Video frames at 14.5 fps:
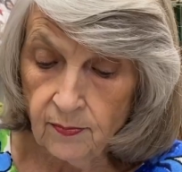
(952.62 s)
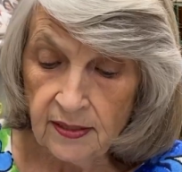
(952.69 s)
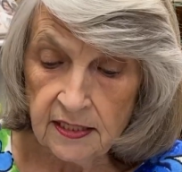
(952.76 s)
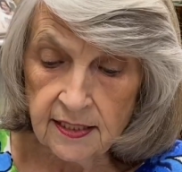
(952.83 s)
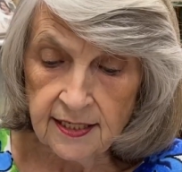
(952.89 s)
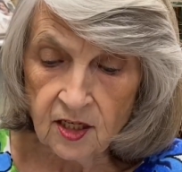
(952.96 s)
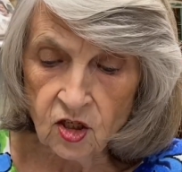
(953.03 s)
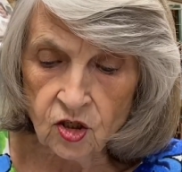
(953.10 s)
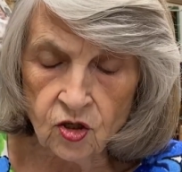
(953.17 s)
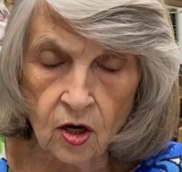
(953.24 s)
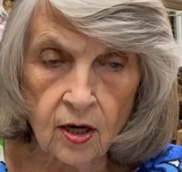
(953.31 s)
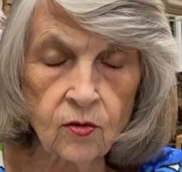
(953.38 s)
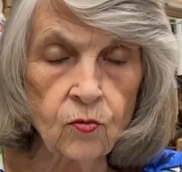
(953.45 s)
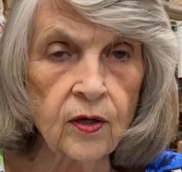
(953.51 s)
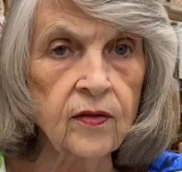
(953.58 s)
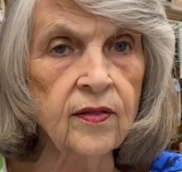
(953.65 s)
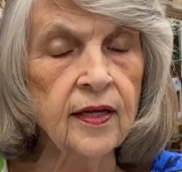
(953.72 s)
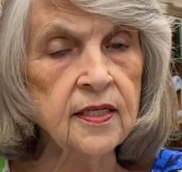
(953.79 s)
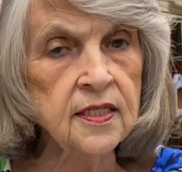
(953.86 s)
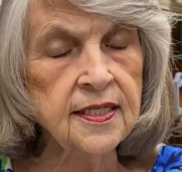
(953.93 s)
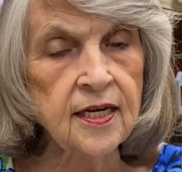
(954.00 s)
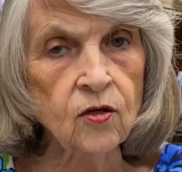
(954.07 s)
be stitched on with a
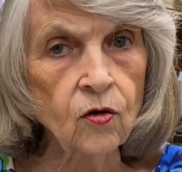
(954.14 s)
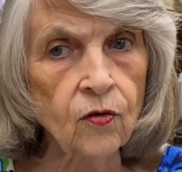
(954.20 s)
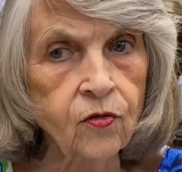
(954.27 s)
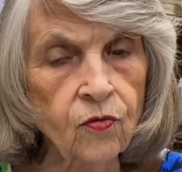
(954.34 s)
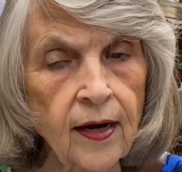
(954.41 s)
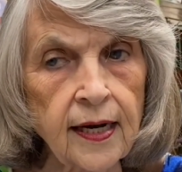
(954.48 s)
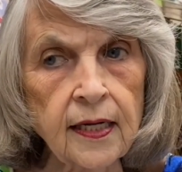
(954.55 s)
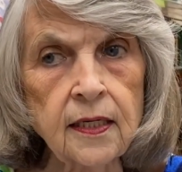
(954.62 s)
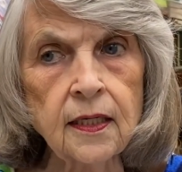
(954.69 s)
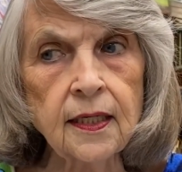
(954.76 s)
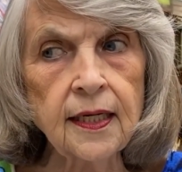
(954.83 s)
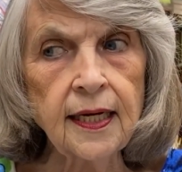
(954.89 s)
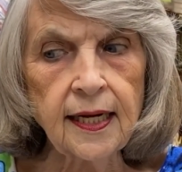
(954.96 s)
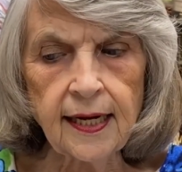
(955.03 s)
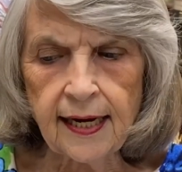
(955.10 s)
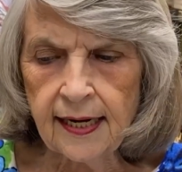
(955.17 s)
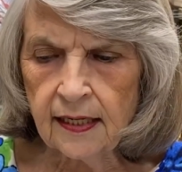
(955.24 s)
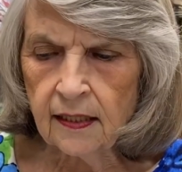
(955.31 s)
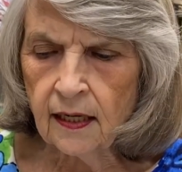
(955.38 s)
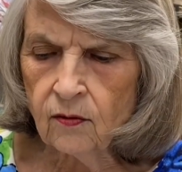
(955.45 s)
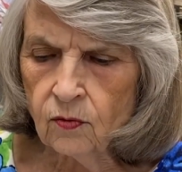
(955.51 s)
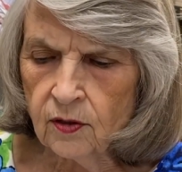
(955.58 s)
single thread. And
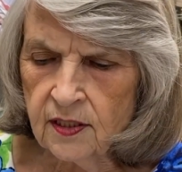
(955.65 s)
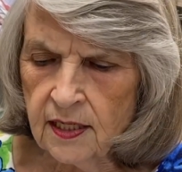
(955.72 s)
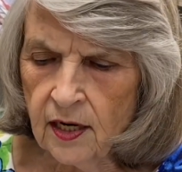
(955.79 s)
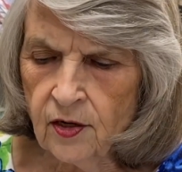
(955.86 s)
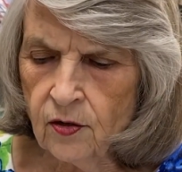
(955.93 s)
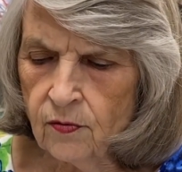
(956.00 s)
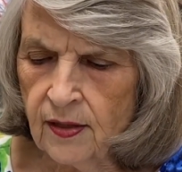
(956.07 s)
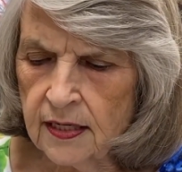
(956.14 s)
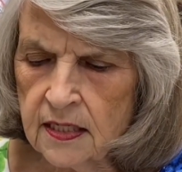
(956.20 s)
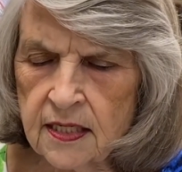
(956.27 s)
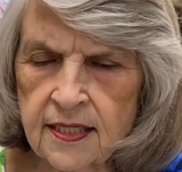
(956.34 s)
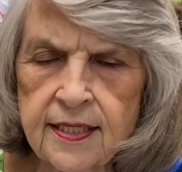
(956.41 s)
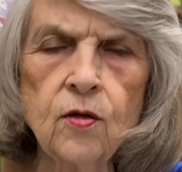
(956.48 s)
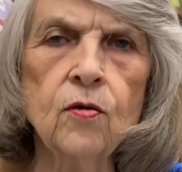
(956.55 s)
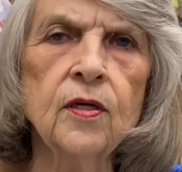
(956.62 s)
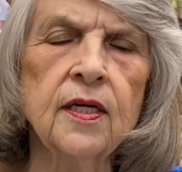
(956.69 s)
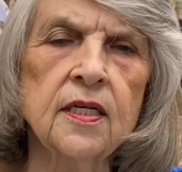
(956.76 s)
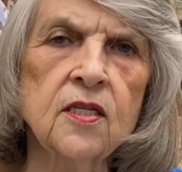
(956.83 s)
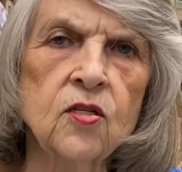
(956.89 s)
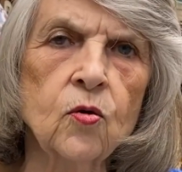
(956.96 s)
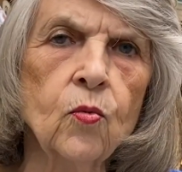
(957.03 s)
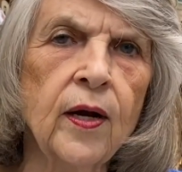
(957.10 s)
I will tell you that silk
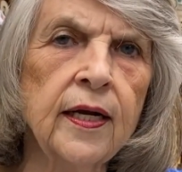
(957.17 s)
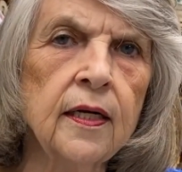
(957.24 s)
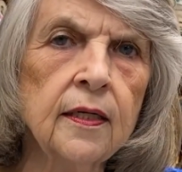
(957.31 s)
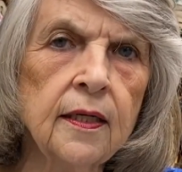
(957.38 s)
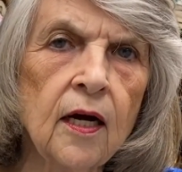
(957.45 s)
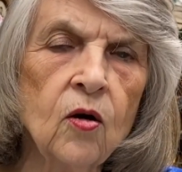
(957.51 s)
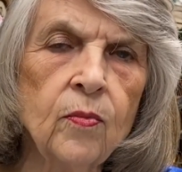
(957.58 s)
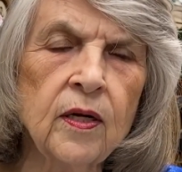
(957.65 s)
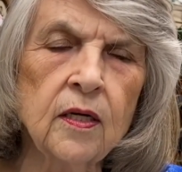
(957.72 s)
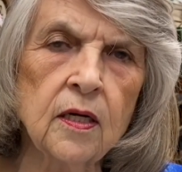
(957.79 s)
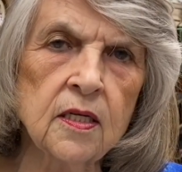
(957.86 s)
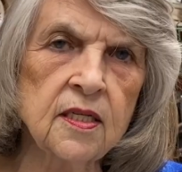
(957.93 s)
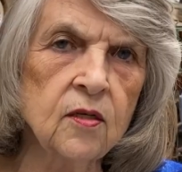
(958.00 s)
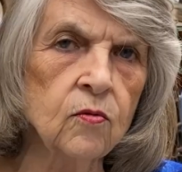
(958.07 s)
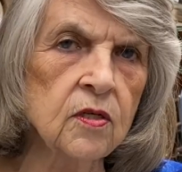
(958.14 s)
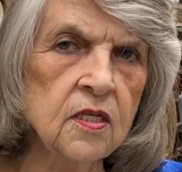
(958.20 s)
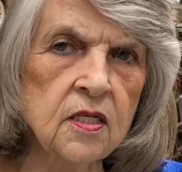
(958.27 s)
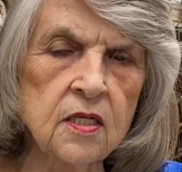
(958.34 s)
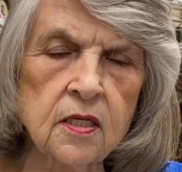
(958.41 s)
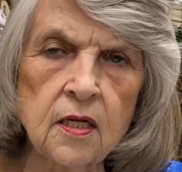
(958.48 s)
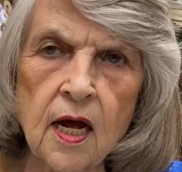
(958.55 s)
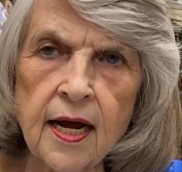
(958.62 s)
is the way to go because it will
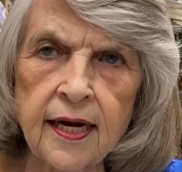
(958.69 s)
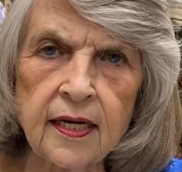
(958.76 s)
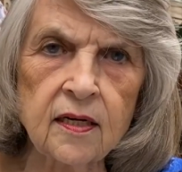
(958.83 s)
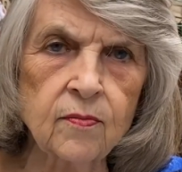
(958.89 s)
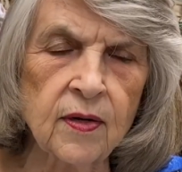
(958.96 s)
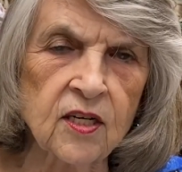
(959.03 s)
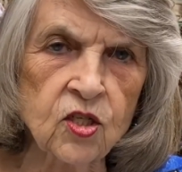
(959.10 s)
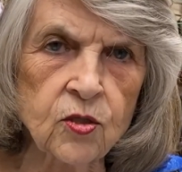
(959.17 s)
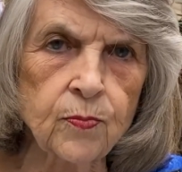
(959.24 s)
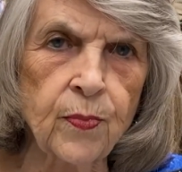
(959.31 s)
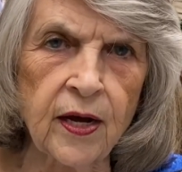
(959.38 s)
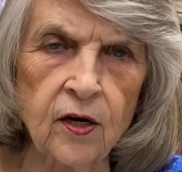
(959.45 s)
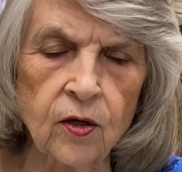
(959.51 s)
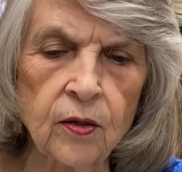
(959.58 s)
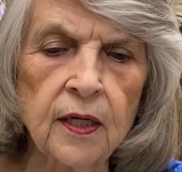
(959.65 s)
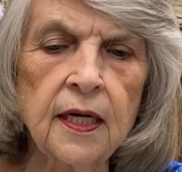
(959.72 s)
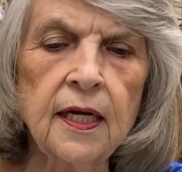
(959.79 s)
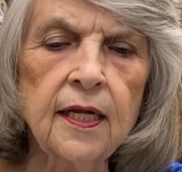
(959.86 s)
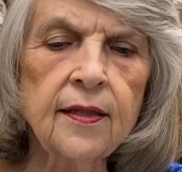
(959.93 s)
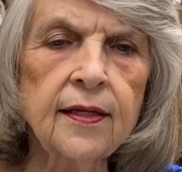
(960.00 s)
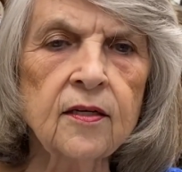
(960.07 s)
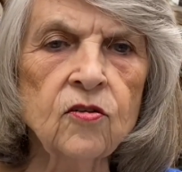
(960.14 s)
slide much better
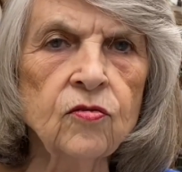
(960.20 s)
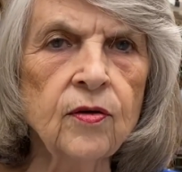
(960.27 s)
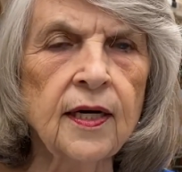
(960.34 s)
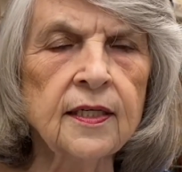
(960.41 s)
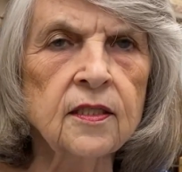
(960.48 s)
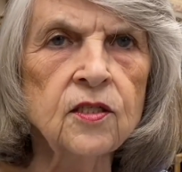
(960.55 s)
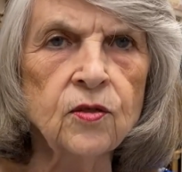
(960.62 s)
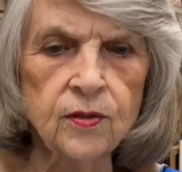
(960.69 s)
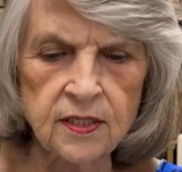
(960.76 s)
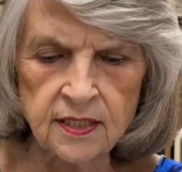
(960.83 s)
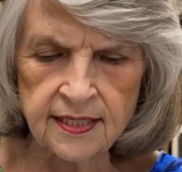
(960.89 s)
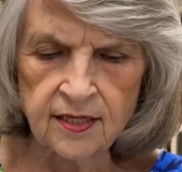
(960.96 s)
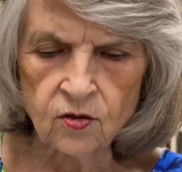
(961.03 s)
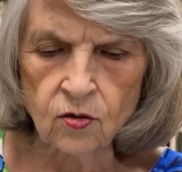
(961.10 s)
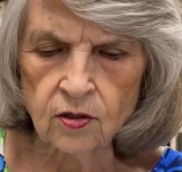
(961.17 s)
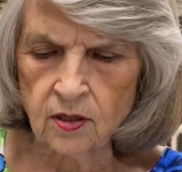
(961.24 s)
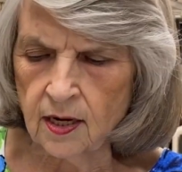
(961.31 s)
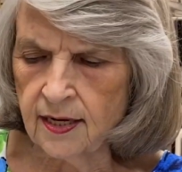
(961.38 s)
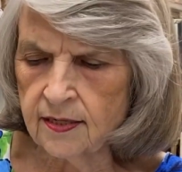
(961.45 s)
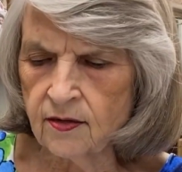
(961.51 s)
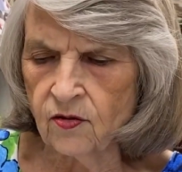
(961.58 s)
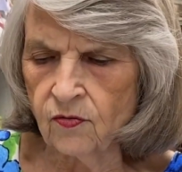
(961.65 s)
than trying to do a single
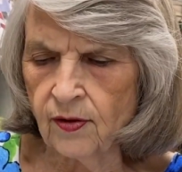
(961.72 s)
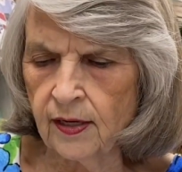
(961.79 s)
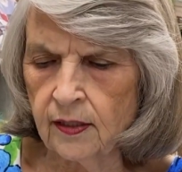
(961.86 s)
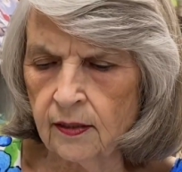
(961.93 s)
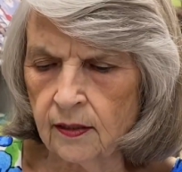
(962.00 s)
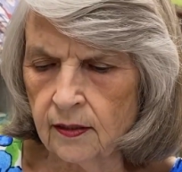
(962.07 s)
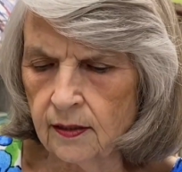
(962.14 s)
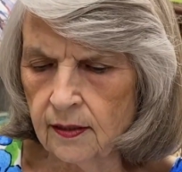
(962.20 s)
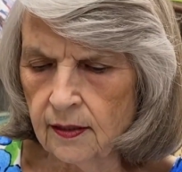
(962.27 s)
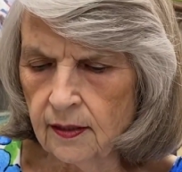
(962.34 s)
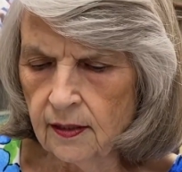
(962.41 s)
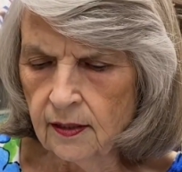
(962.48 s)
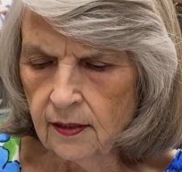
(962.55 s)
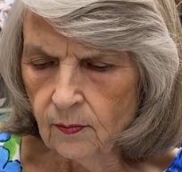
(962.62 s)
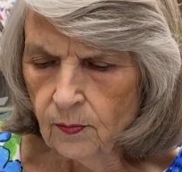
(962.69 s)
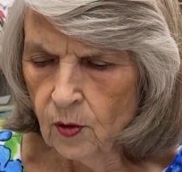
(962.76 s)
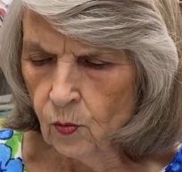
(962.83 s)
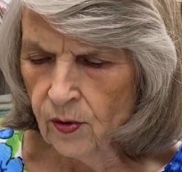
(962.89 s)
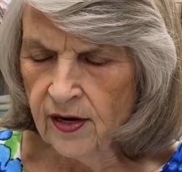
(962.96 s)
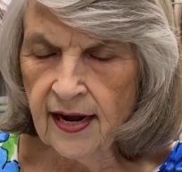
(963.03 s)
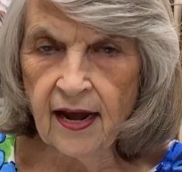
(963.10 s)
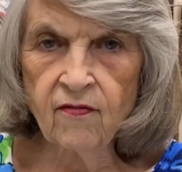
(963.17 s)
cotton thread. But
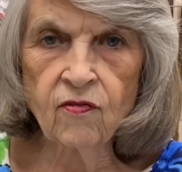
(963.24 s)
we have